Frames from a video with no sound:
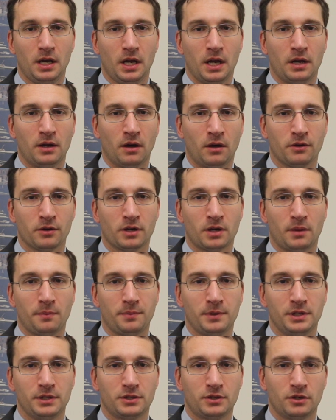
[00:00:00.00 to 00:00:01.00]
and other
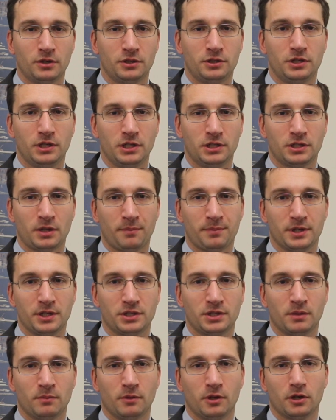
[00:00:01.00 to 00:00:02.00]
companies could seek something
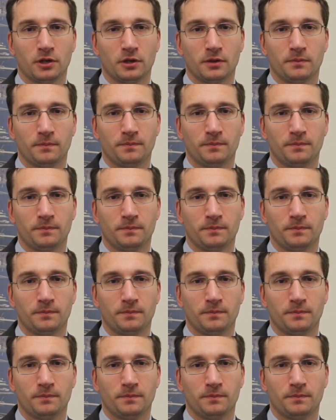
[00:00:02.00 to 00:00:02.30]
similar.